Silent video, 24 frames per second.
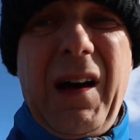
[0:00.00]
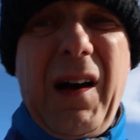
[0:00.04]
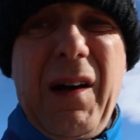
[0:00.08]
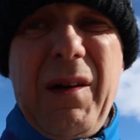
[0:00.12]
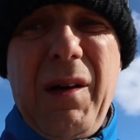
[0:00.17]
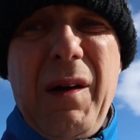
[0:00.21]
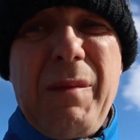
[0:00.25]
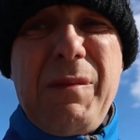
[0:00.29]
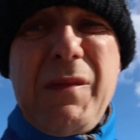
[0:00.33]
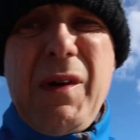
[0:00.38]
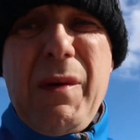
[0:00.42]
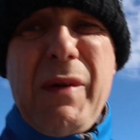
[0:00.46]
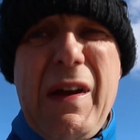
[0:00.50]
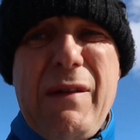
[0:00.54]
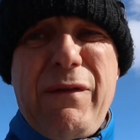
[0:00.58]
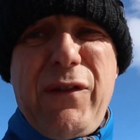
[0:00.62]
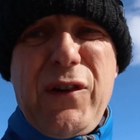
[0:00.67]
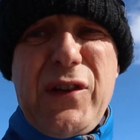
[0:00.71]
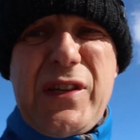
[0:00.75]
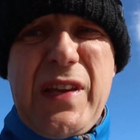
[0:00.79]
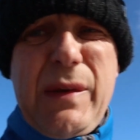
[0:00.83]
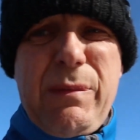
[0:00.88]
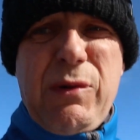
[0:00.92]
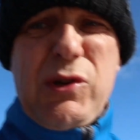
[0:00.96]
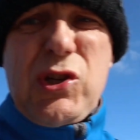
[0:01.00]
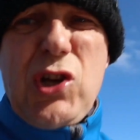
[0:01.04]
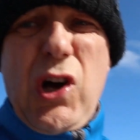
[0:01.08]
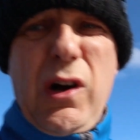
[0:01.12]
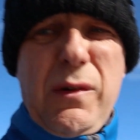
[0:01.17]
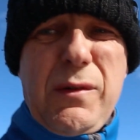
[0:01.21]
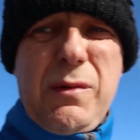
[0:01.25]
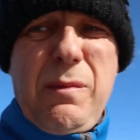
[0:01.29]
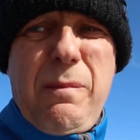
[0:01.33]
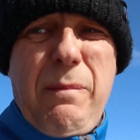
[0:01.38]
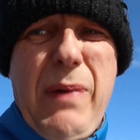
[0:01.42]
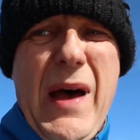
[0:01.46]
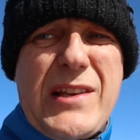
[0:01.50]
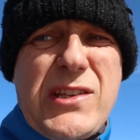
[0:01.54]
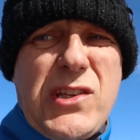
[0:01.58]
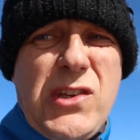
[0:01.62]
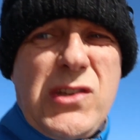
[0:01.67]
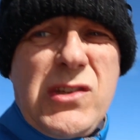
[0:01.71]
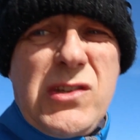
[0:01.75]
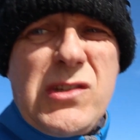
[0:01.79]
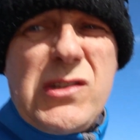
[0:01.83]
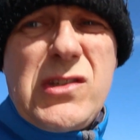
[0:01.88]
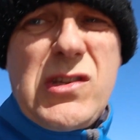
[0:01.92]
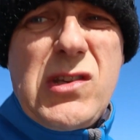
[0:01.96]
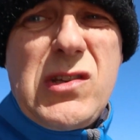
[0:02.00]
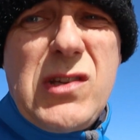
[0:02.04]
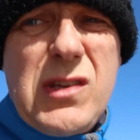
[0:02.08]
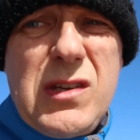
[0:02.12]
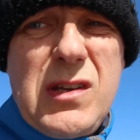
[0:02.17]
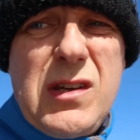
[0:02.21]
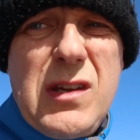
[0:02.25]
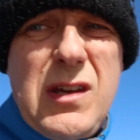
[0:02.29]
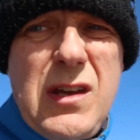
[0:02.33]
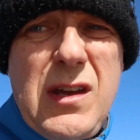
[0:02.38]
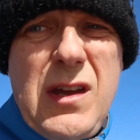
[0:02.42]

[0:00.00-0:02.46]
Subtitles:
I'm going for a simple shot. Patterns.